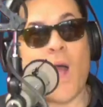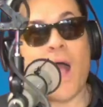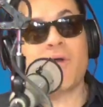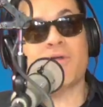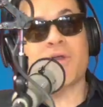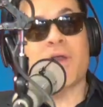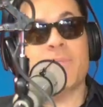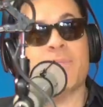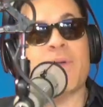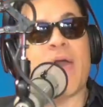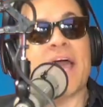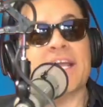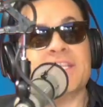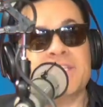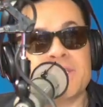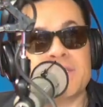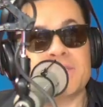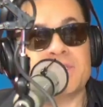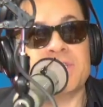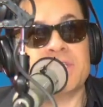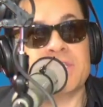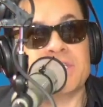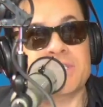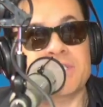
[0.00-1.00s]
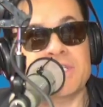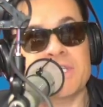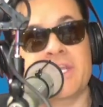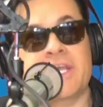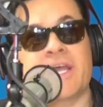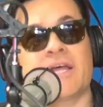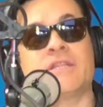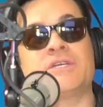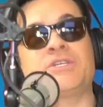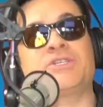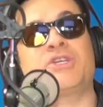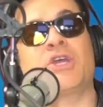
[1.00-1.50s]
Welcome back to the Citizen
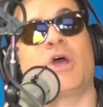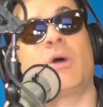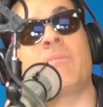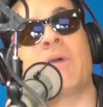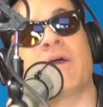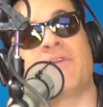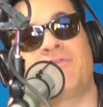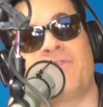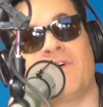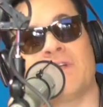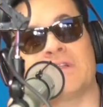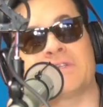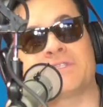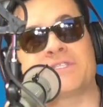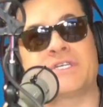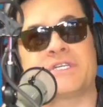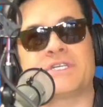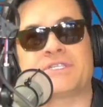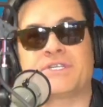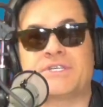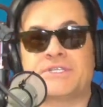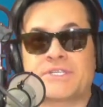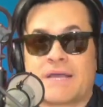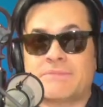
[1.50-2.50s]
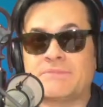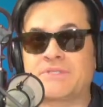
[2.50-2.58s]
Kelly Show, my fellow citizens.